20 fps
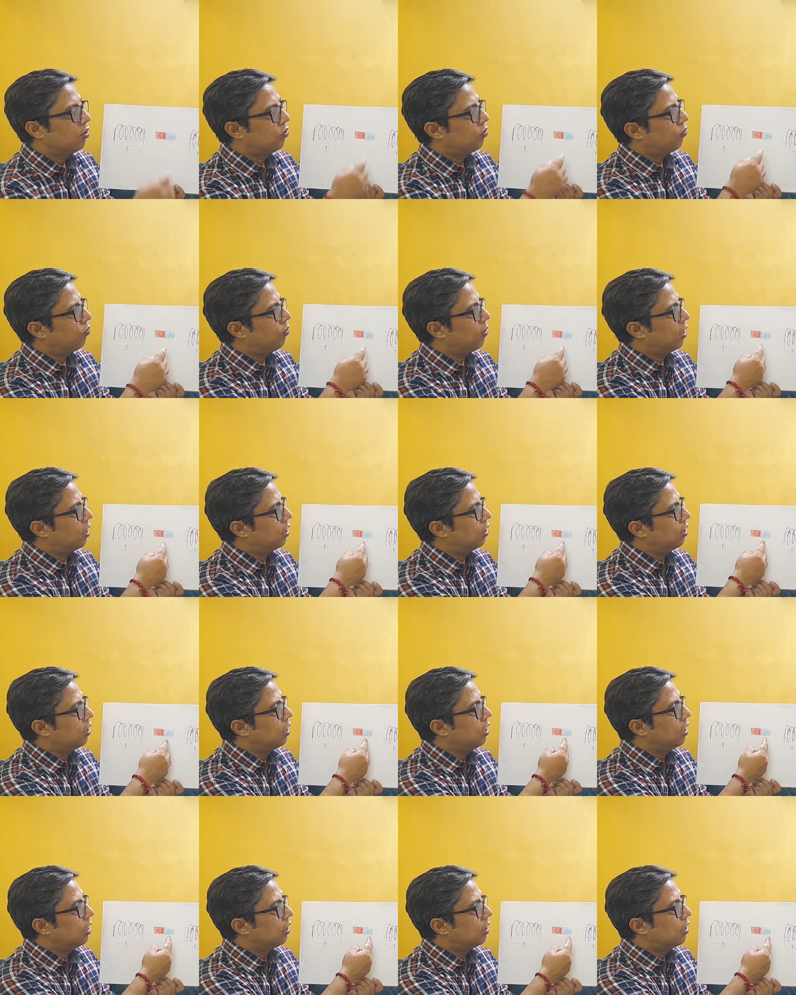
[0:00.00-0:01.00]
So when
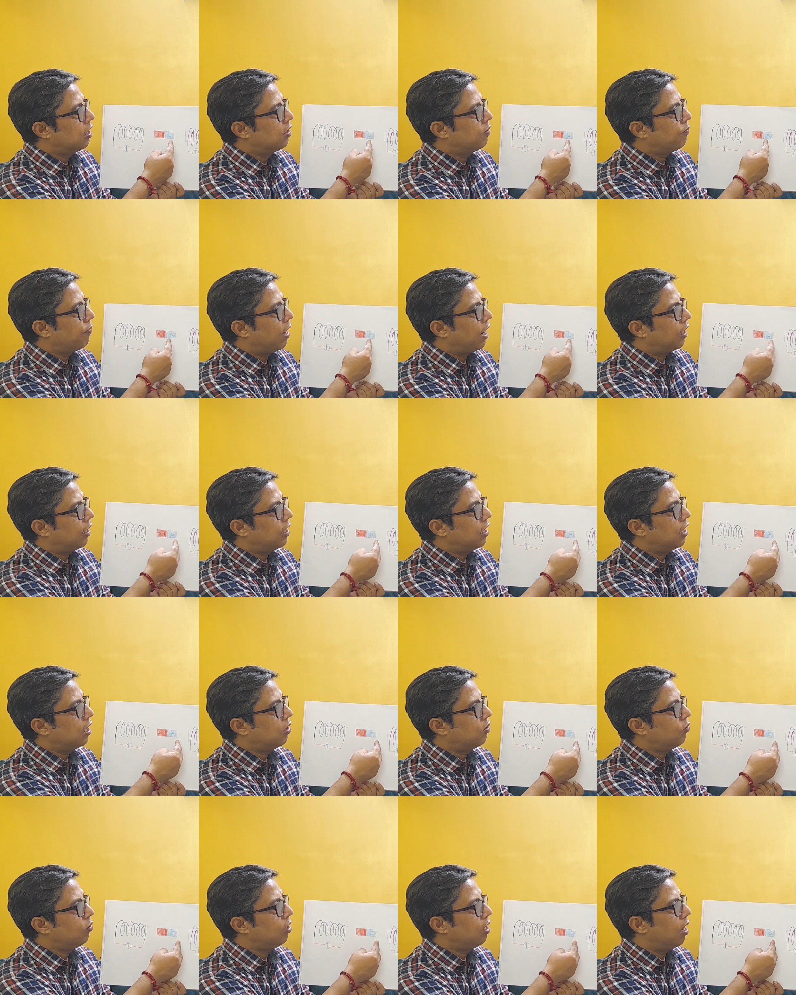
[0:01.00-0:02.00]
this
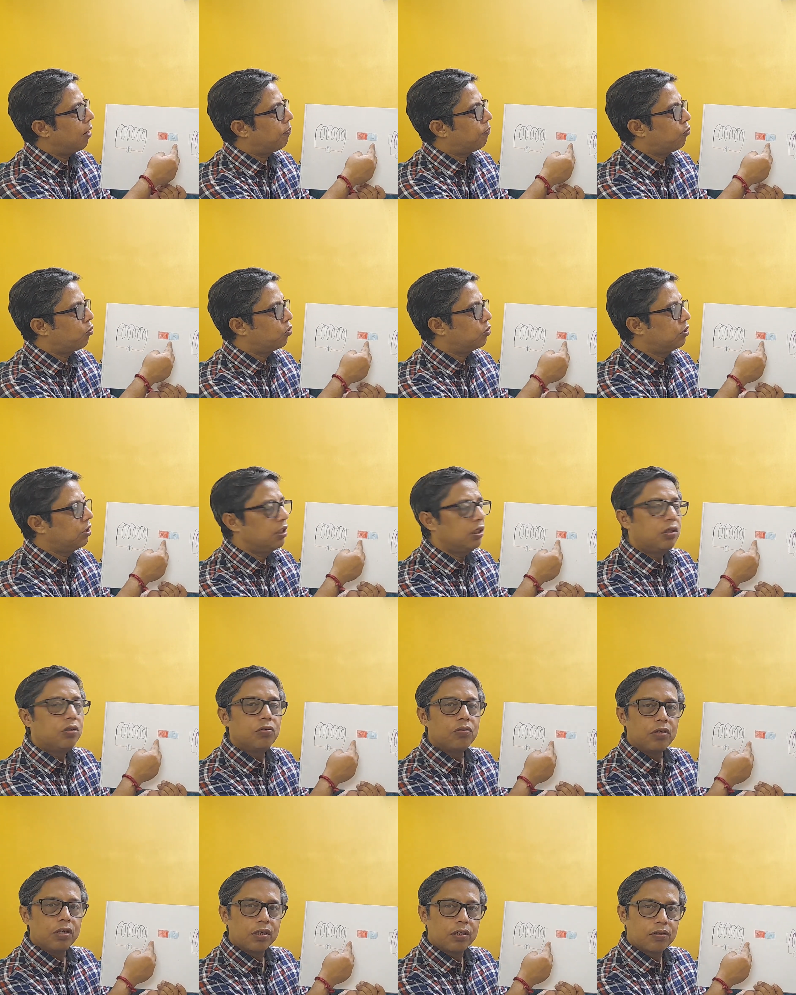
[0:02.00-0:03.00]
magnet will approaching
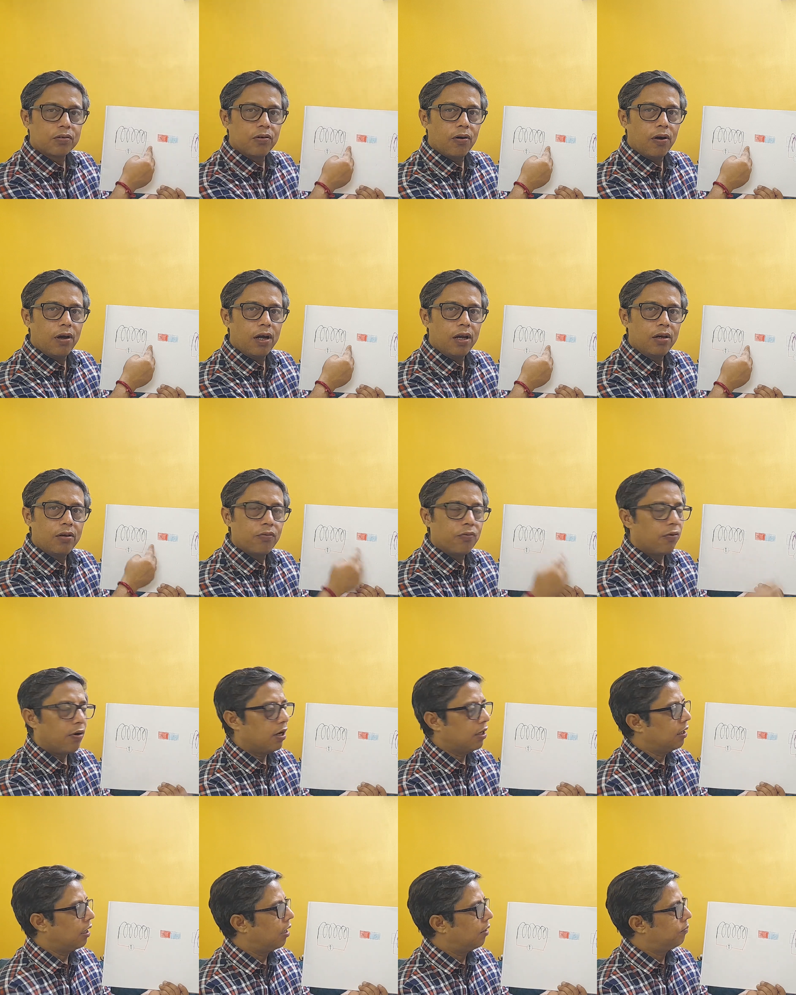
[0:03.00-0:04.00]
to this coil,
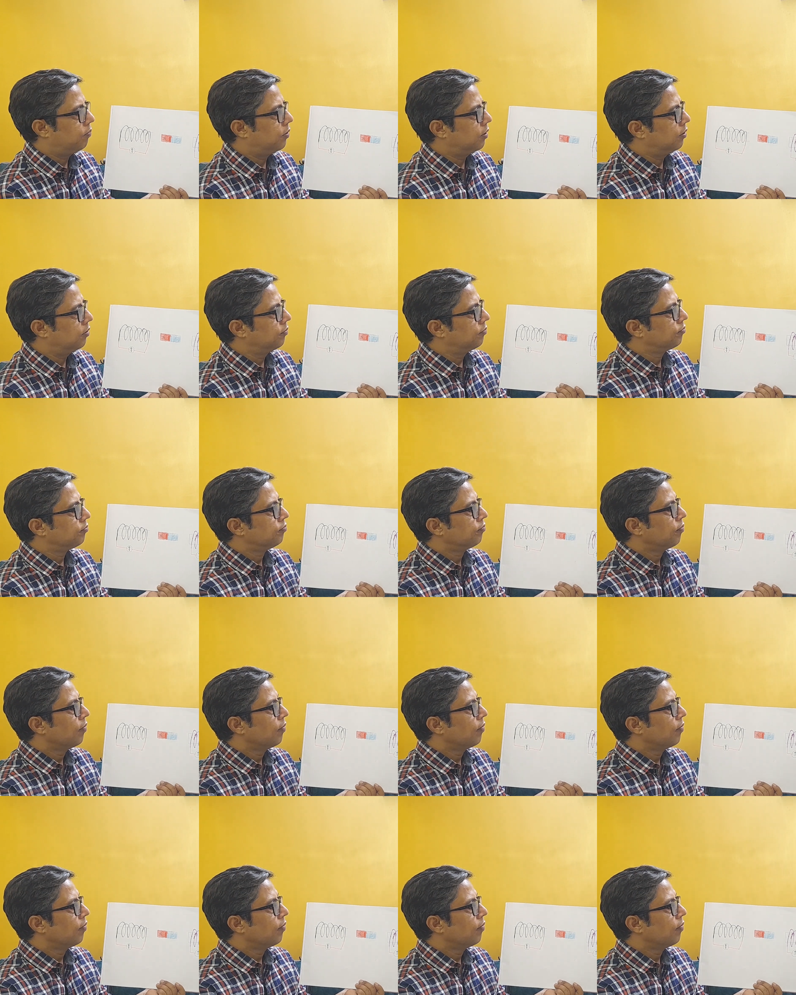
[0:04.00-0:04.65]
what happen